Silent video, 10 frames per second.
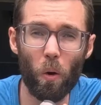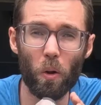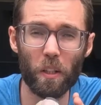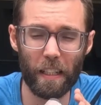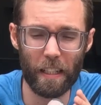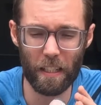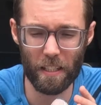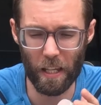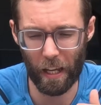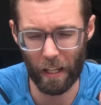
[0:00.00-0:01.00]
All that Li-Ning
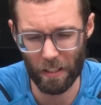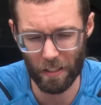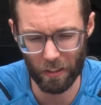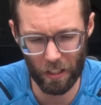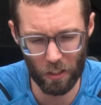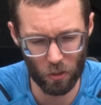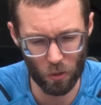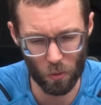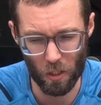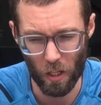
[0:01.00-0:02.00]
say is that these
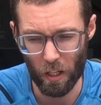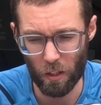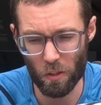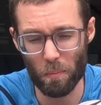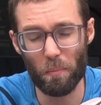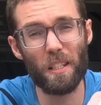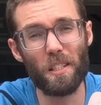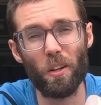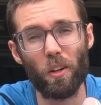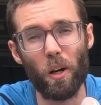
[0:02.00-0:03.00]
shoes use a
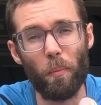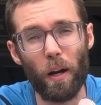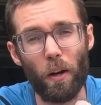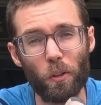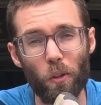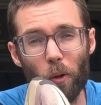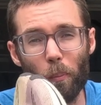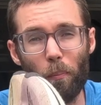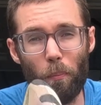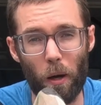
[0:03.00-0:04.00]
midsole compound
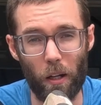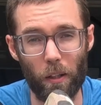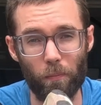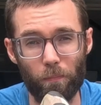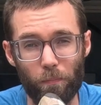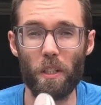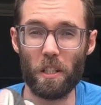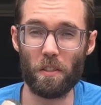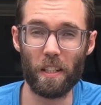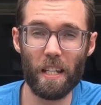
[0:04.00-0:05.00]
called bung, which
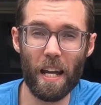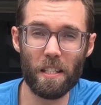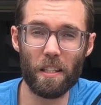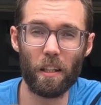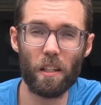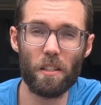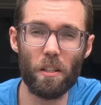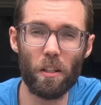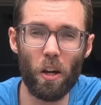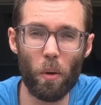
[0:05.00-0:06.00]
is fantastic because
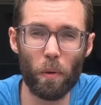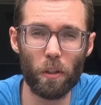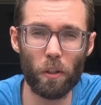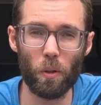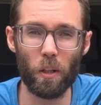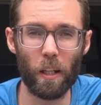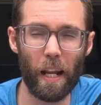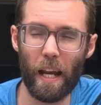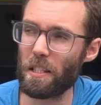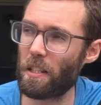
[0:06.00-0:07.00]
you can hop on Google
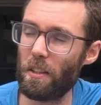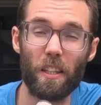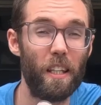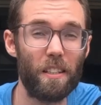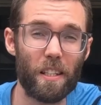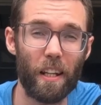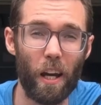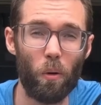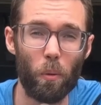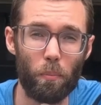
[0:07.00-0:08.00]
and ask the
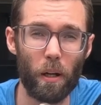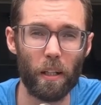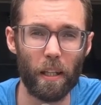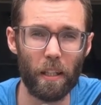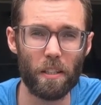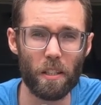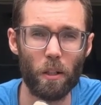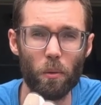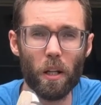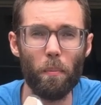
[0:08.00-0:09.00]
internet what bung is
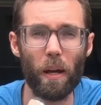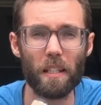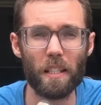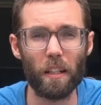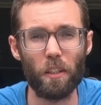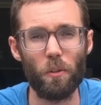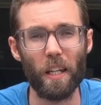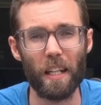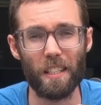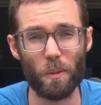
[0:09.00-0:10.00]
and it will come back telling you
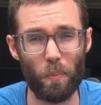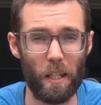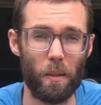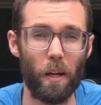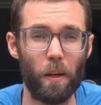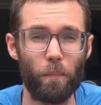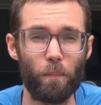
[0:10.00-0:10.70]
that it's PIBA.